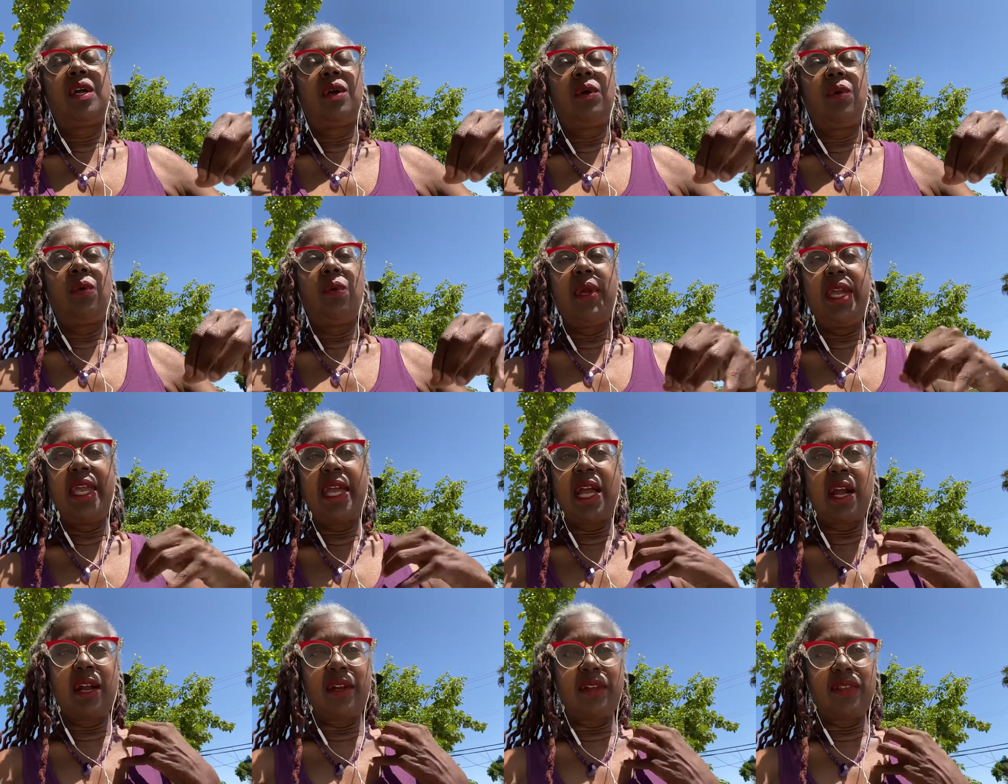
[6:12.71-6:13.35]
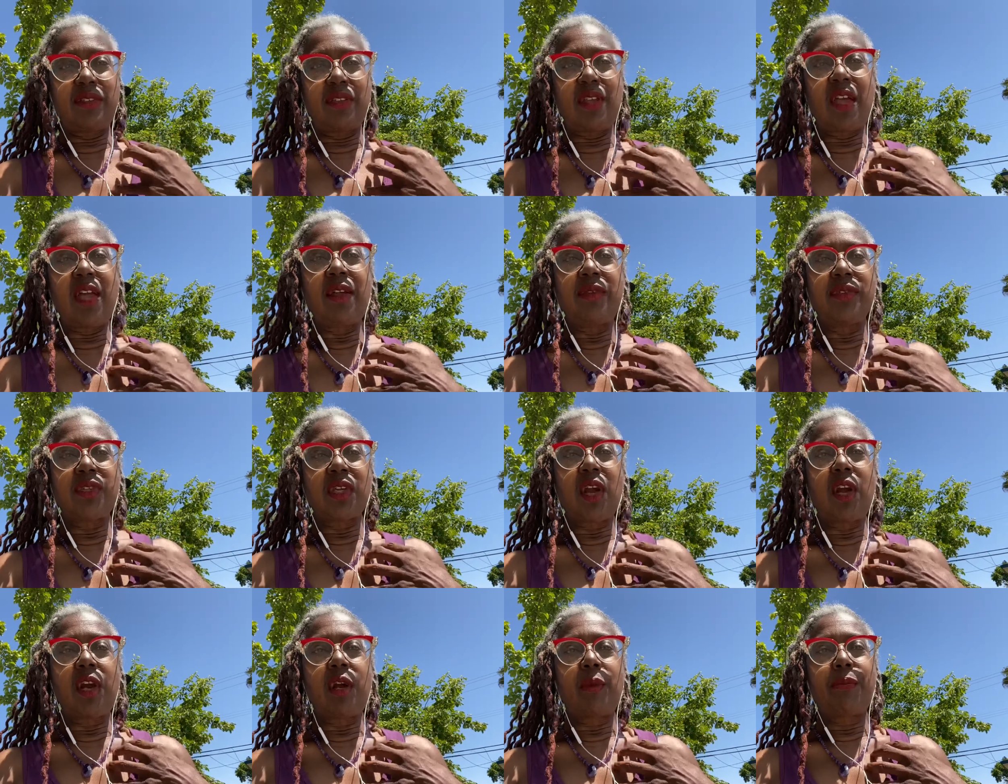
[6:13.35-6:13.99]
We ourselves
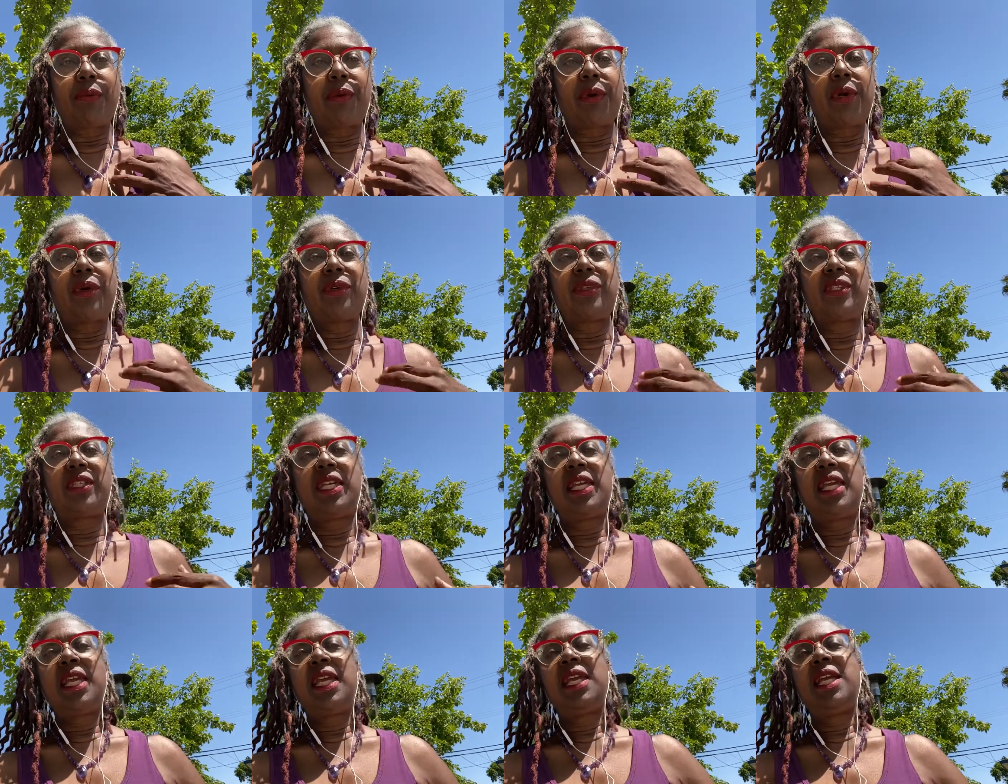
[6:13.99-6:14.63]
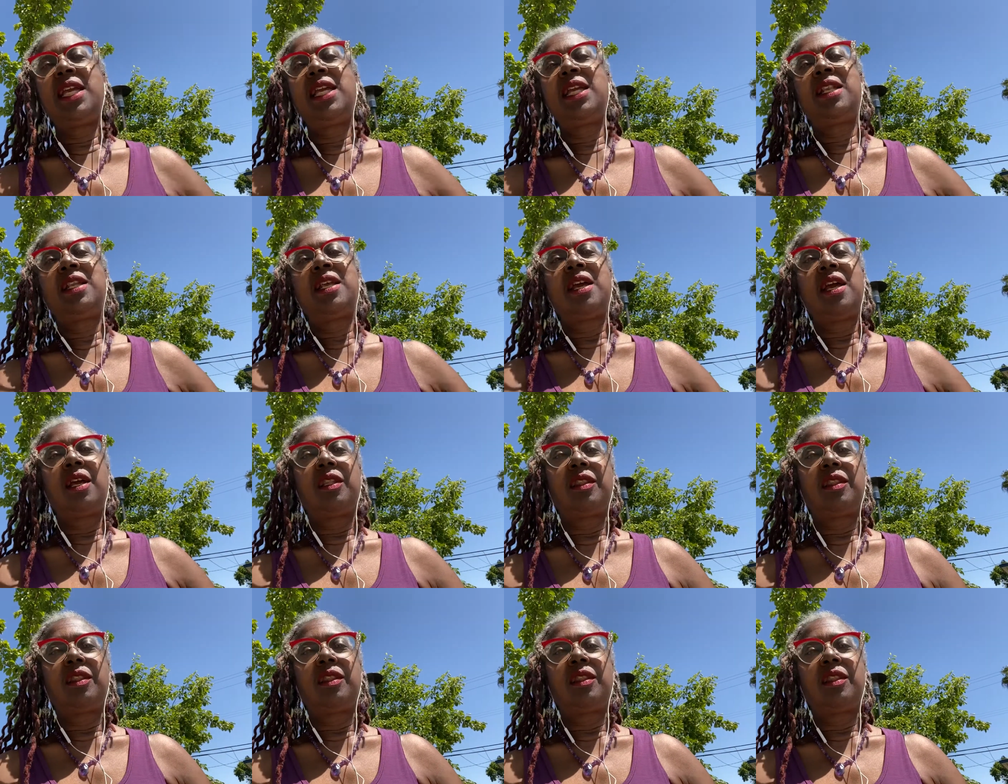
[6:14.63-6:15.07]
are protein.